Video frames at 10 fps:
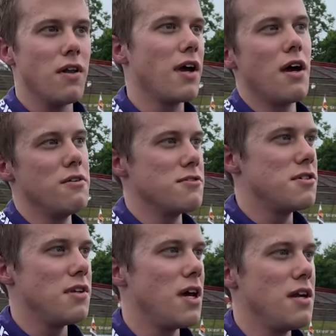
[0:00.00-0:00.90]
like I
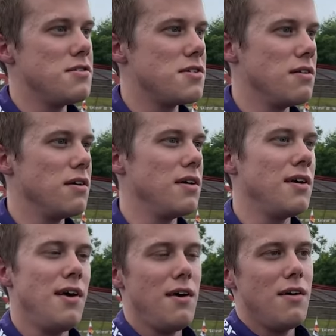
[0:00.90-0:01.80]
understood that instantly.
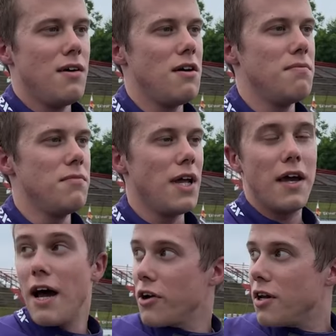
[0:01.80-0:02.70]

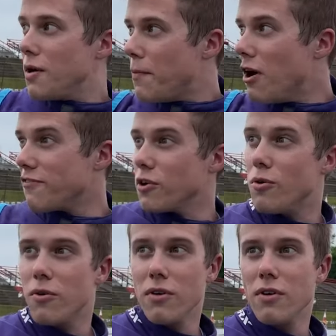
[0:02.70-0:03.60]
Like how to get up off the
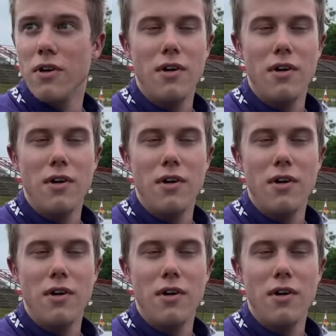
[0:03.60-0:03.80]
corner,